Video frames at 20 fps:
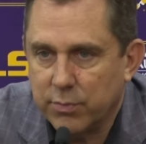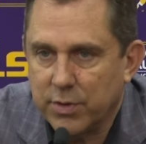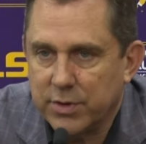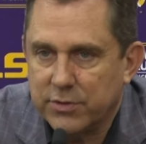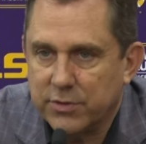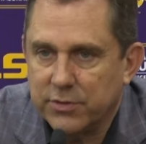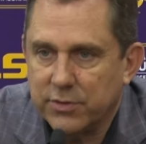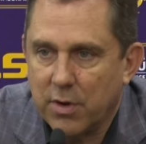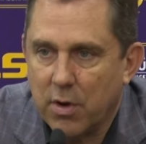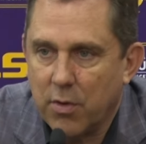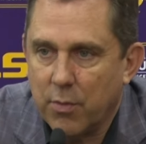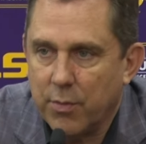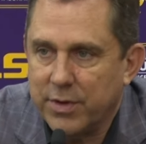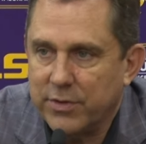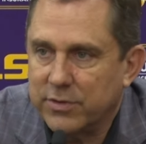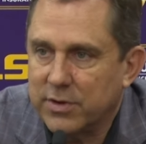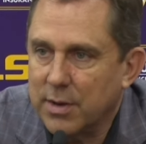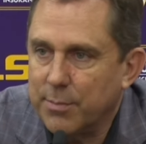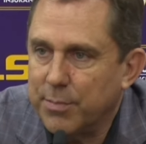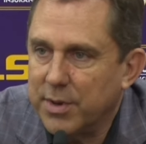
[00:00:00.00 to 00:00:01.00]
which is
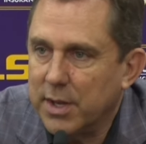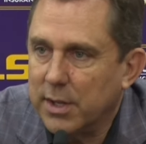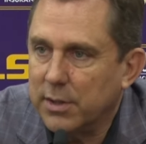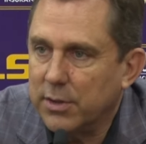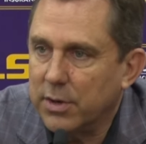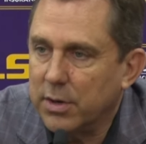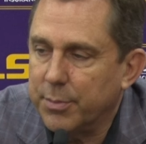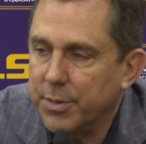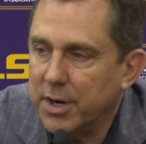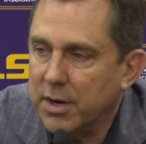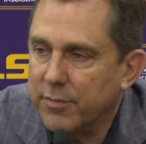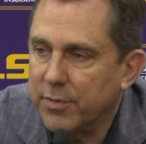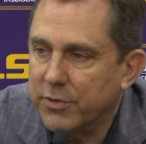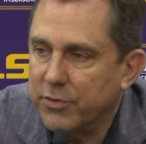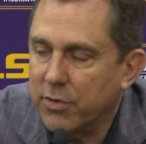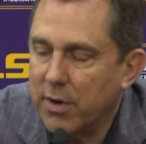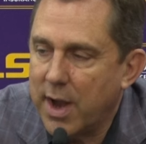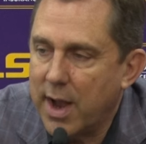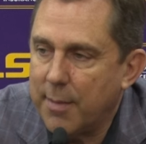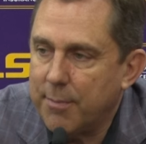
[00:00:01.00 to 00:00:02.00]
always can be a little bit of a
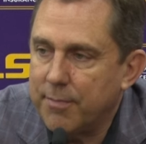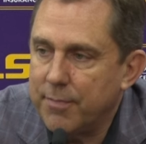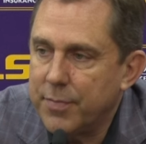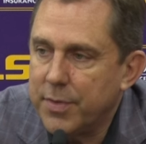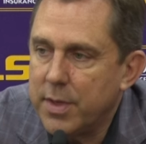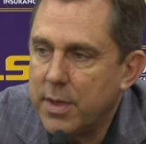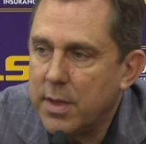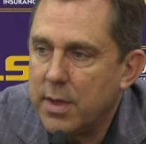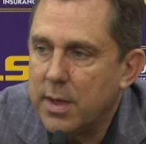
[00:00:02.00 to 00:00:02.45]
trap.